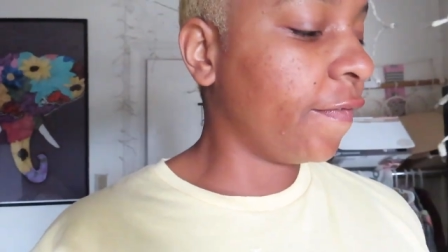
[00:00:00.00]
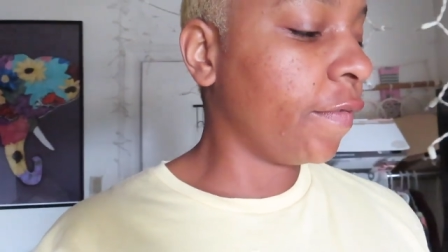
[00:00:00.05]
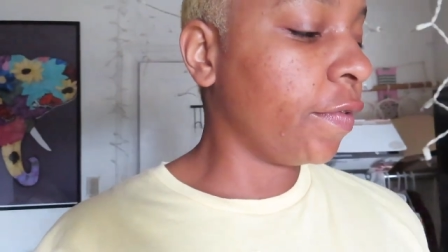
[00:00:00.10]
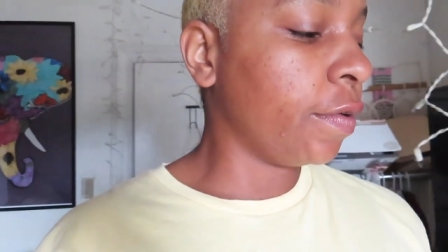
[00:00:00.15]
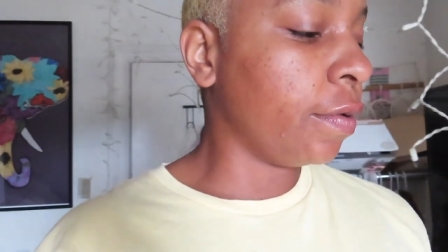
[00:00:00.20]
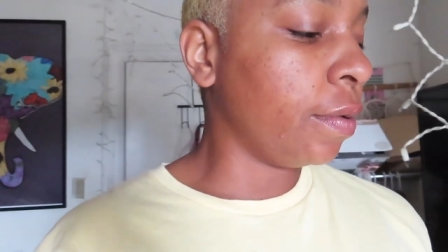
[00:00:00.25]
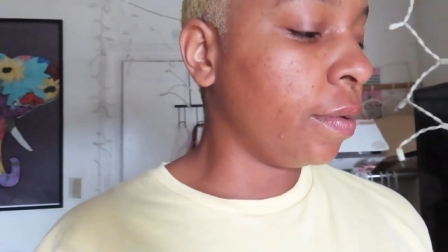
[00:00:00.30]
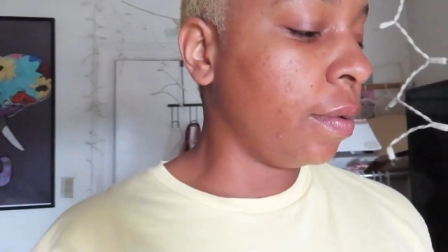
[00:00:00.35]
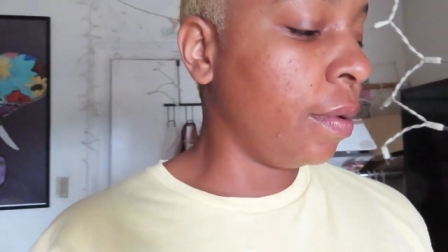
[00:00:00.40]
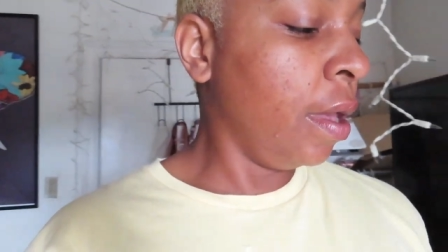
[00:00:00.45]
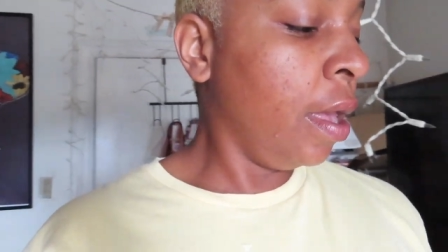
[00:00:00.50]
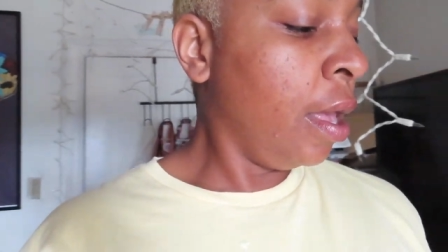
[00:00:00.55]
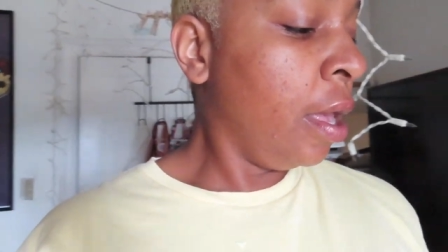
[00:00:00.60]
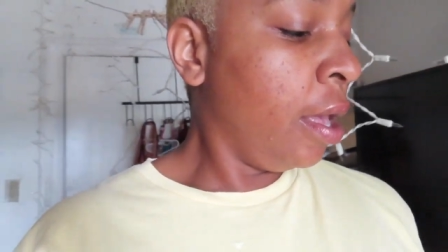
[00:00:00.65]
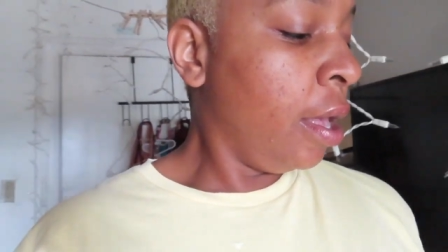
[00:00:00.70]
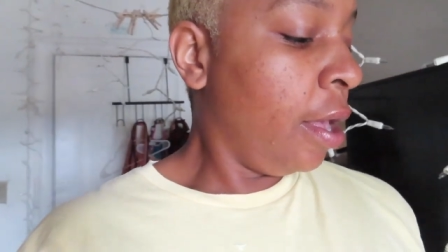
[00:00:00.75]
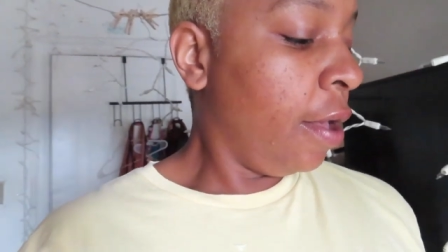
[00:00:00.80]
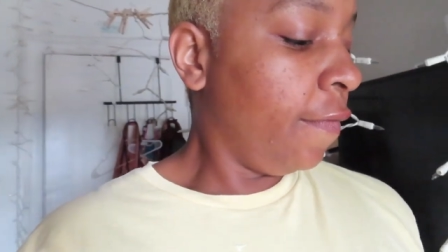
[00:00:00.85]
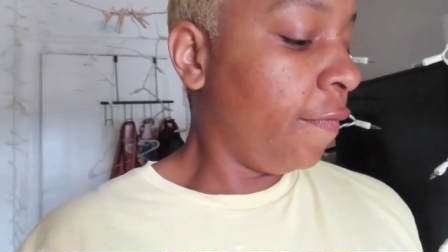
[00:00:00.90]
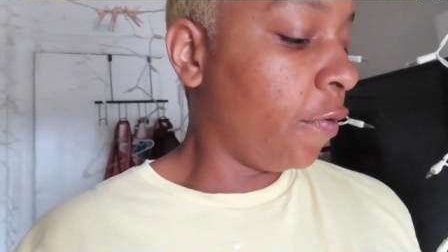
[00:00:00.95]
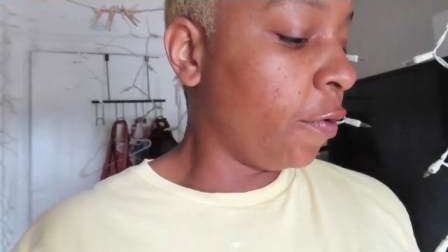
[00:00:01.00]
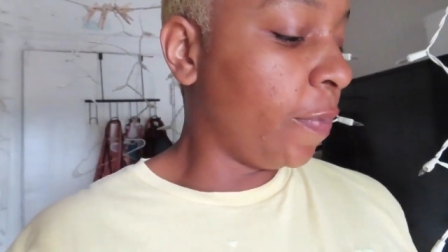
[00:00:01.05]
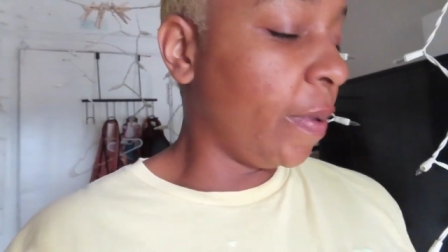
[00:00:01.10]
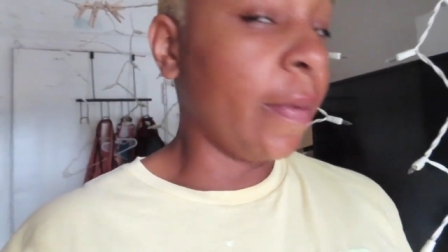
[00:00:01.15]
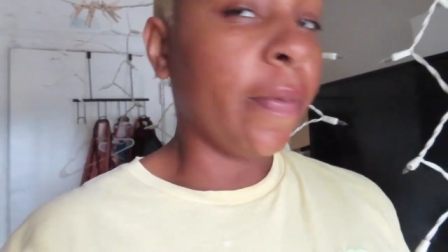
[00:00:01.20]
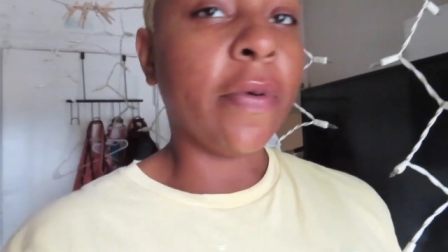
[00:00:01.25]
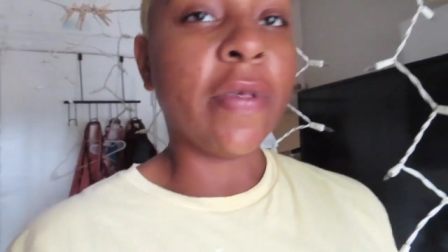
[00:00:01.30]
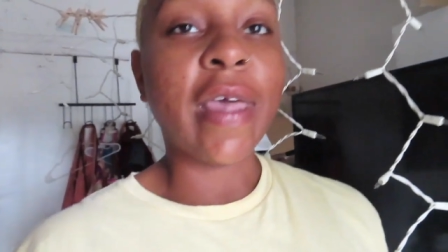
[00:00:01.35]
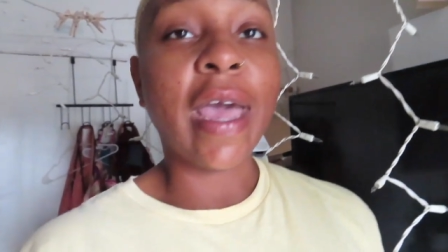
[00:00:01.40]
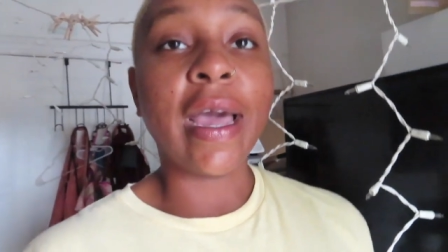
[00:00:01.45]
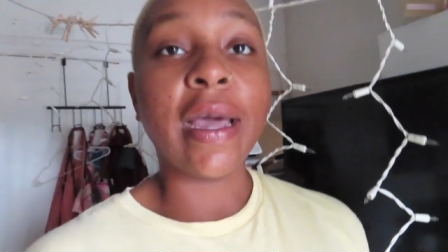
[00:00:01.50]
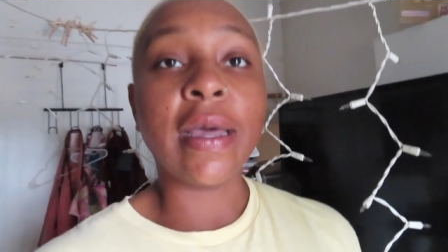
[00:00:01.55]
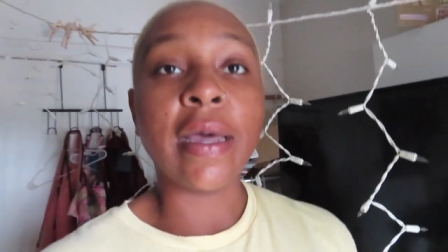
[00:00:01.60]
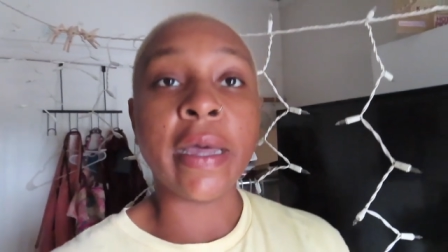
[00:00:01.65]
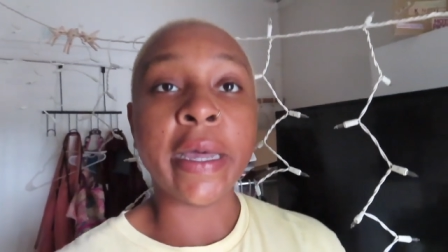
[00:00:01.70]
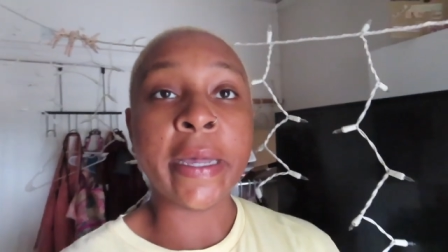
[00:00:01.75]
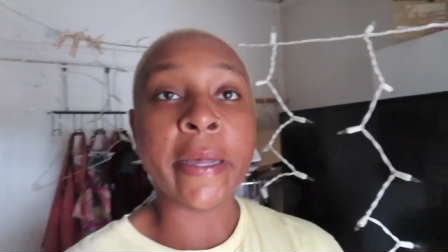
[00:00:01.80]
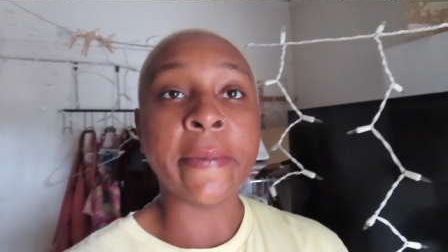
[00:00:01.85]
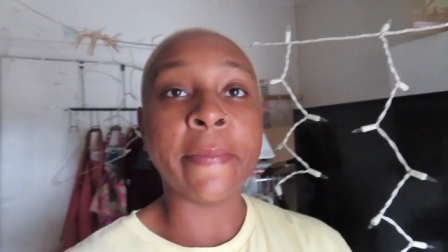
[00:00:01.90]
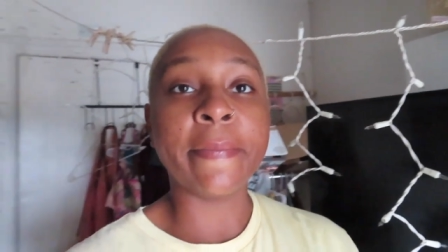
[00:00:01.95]
fruit for people that
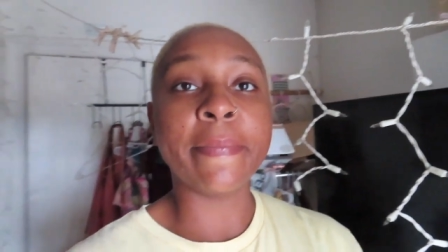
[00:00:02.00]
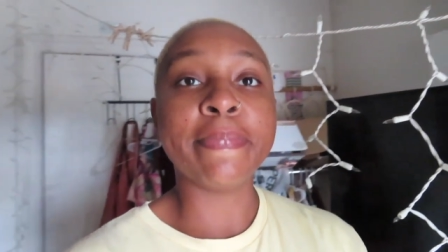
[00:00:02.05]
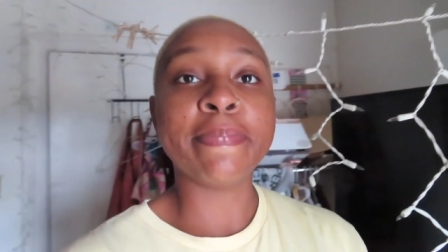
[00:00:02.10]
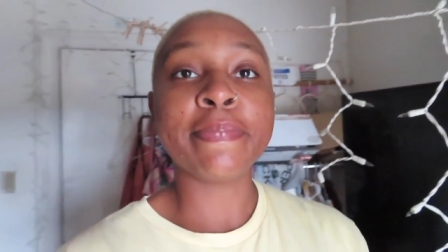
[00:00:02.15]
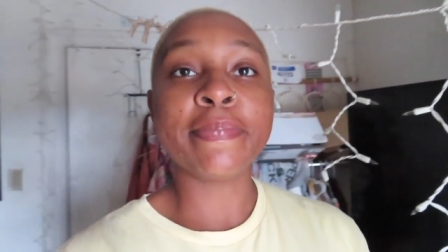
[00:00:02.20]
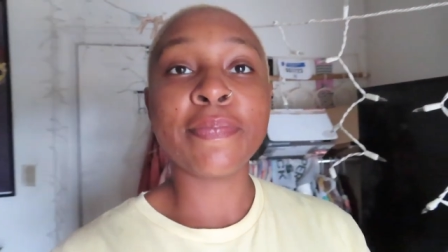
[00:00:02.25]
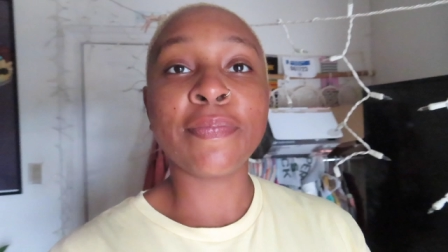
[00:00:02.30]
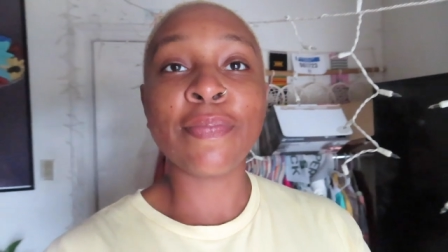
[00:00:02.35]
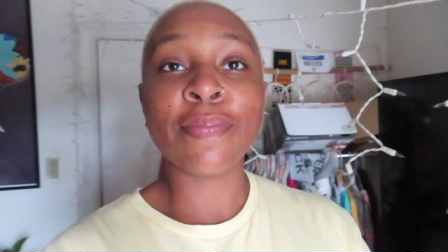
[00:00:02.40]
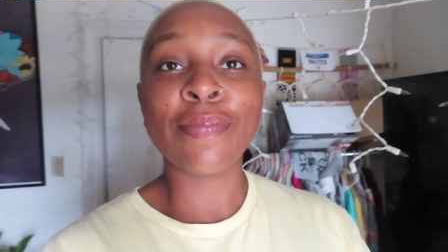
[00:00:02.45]
come.